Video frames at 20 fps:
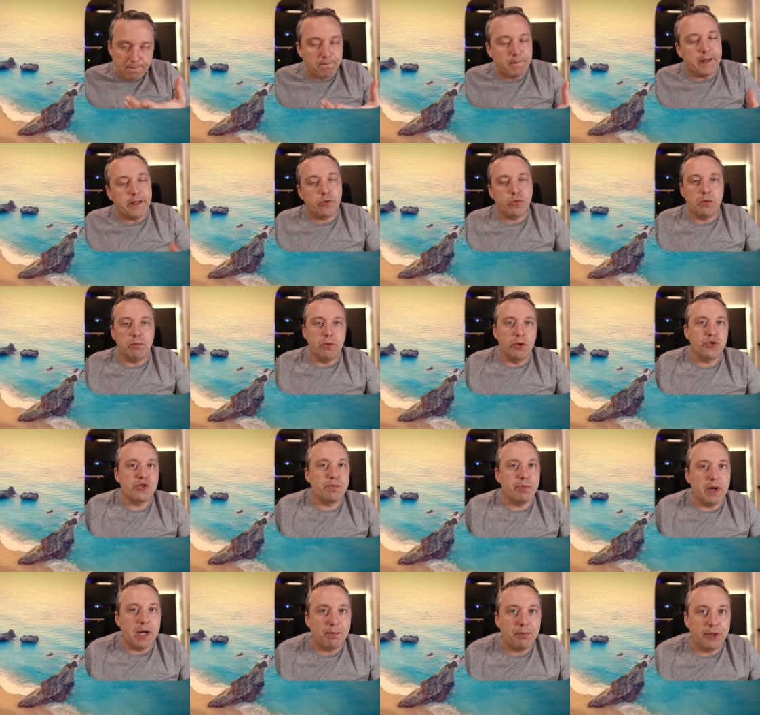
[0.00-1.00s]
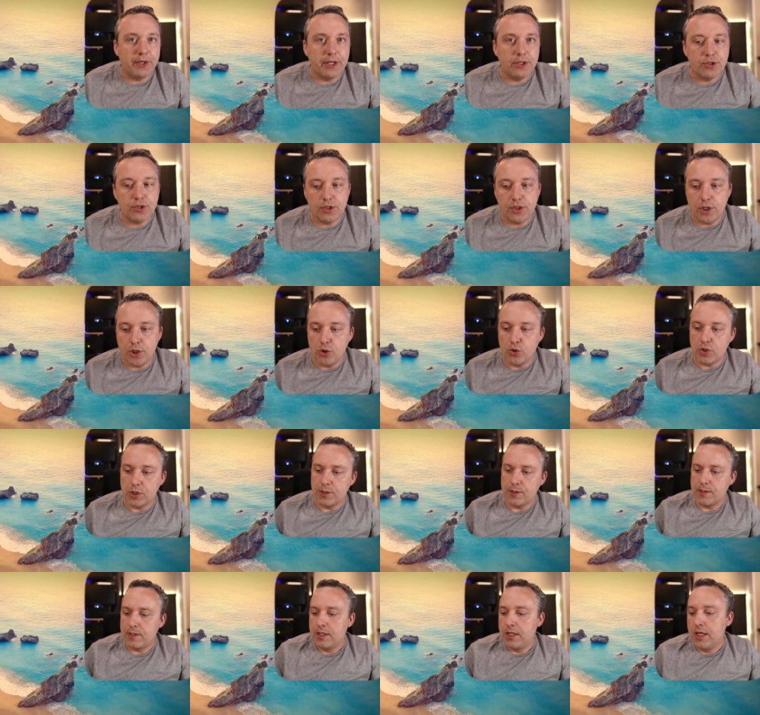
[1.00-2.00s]
that's what most of the population
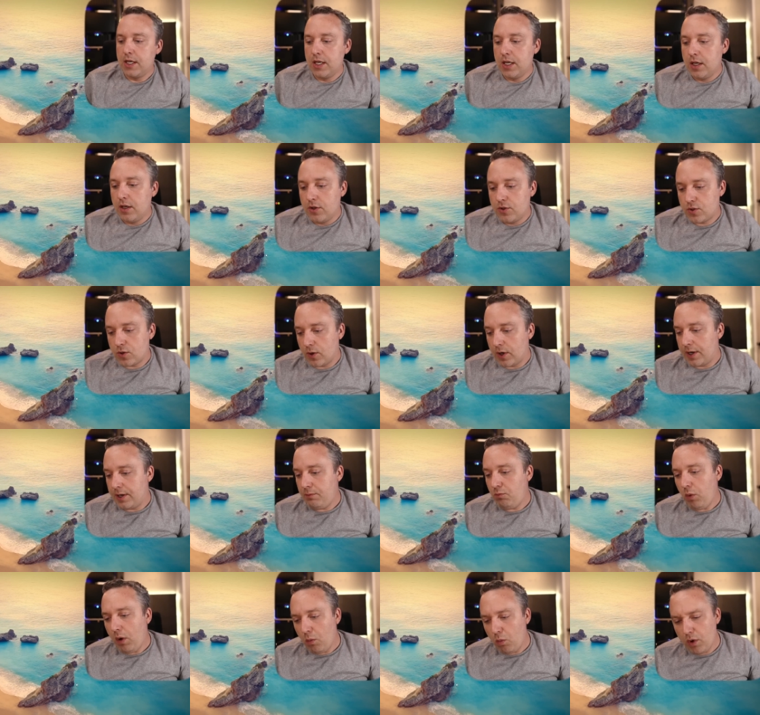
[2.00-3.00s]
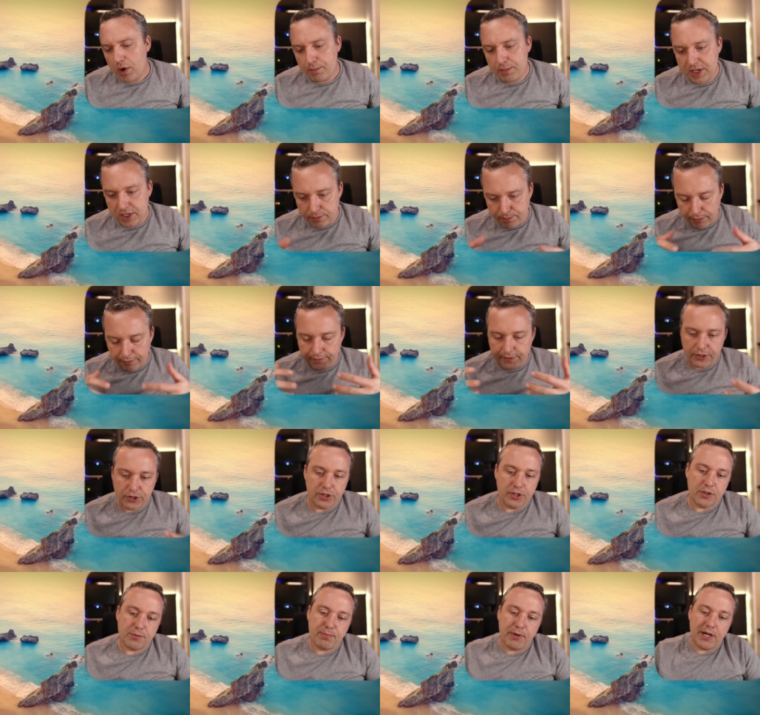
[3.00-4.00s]
uses. So I, I want to be as
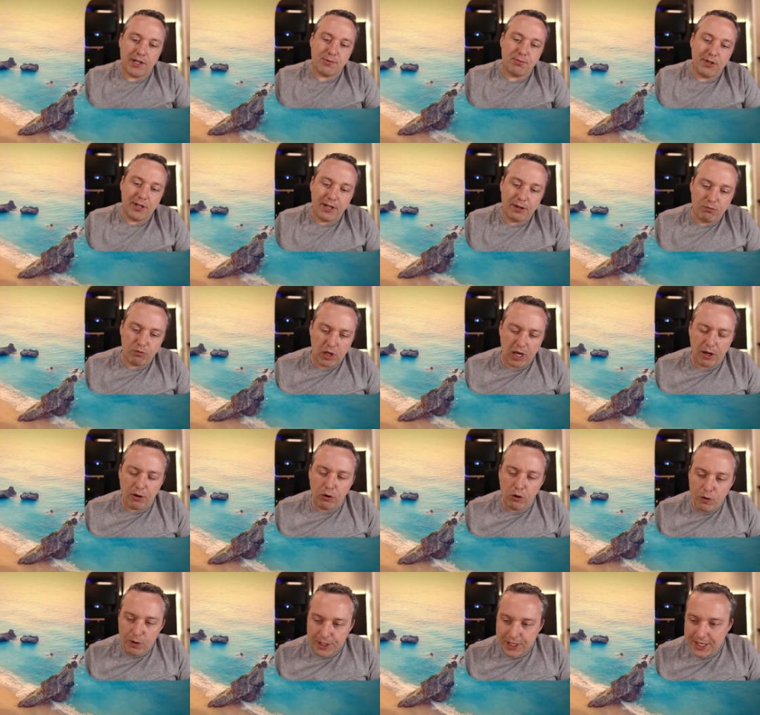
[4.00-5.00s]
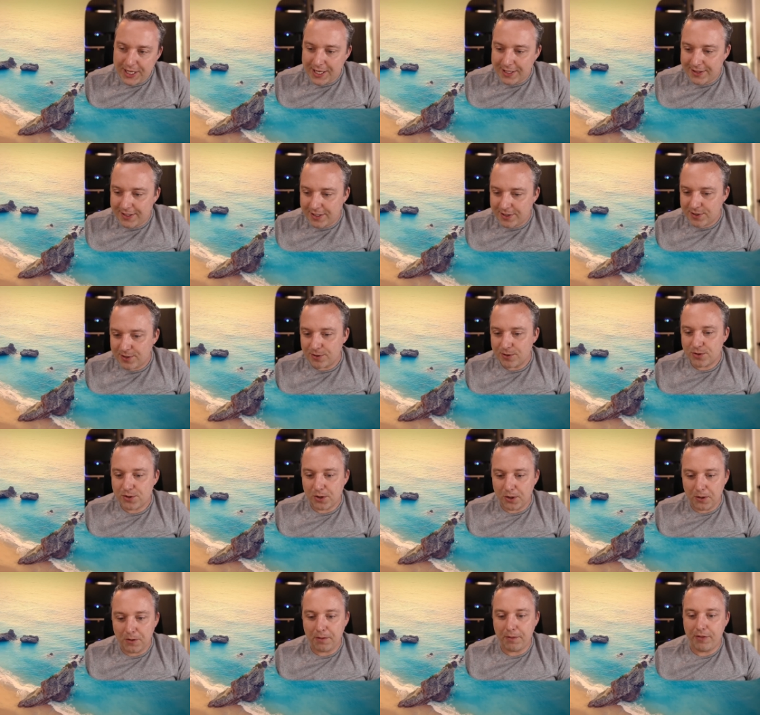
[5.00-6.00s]
proficient as possible. And I'm looking at this, there's
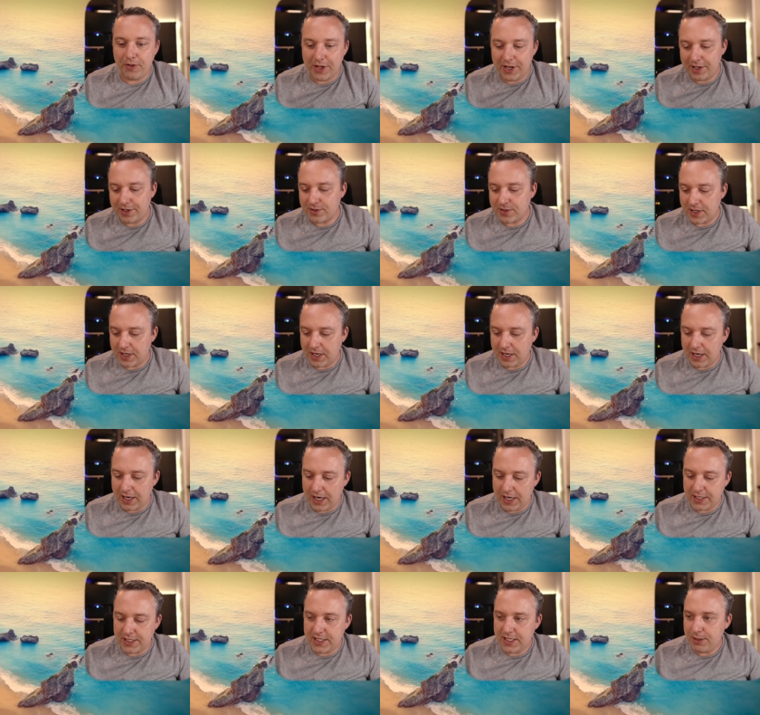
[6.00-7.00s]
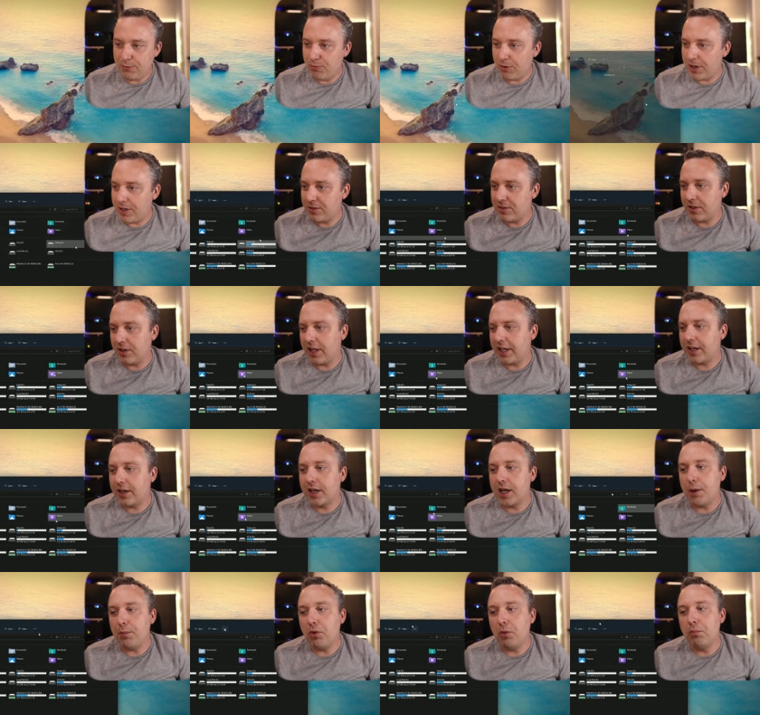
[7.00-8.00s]
certain things I, I did run into like
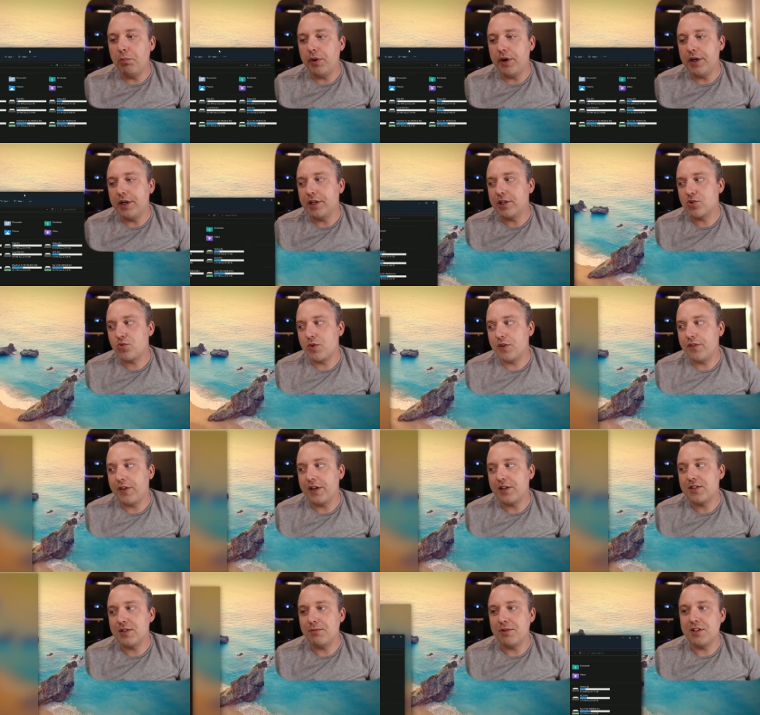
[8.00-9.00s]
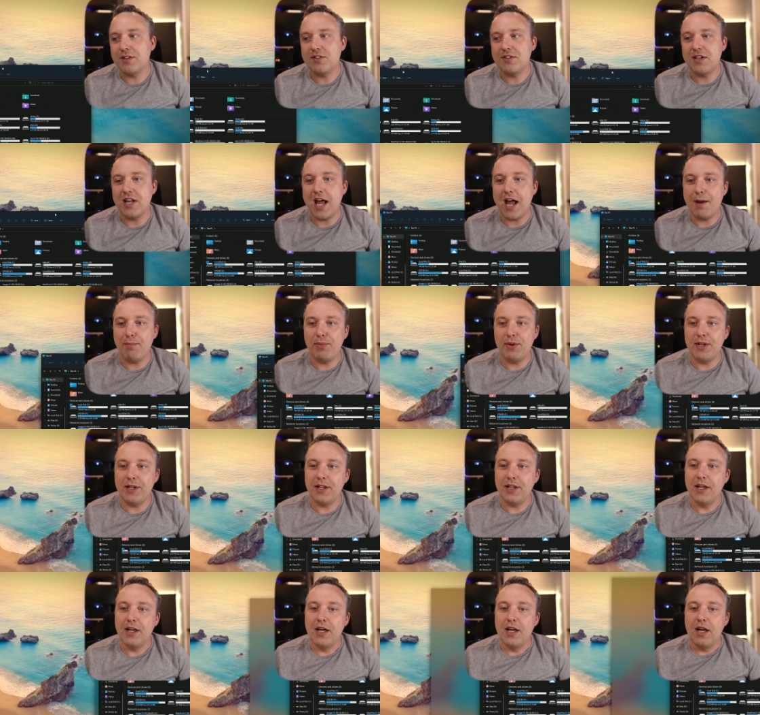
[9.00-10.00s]
a couple bugs with like some of the
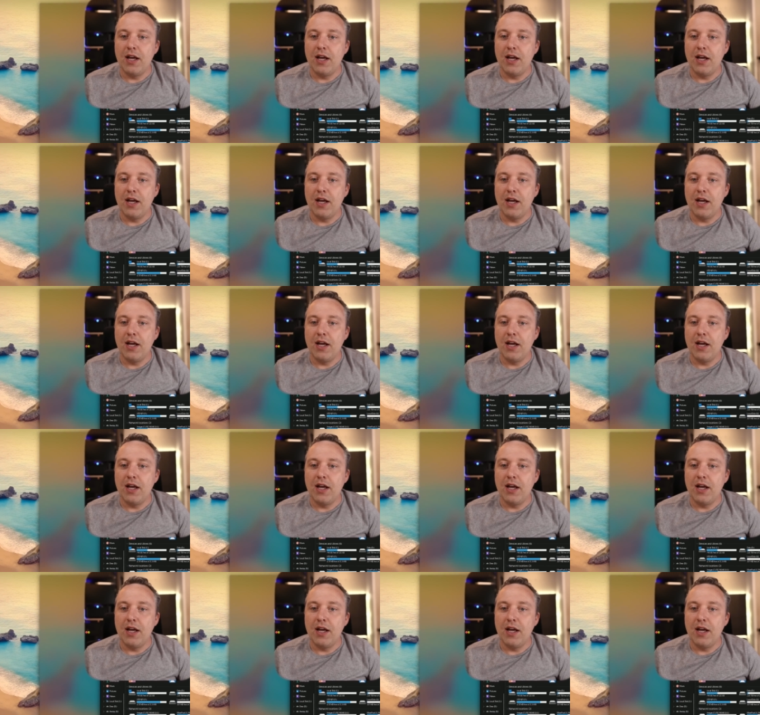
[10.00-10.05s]
snapping.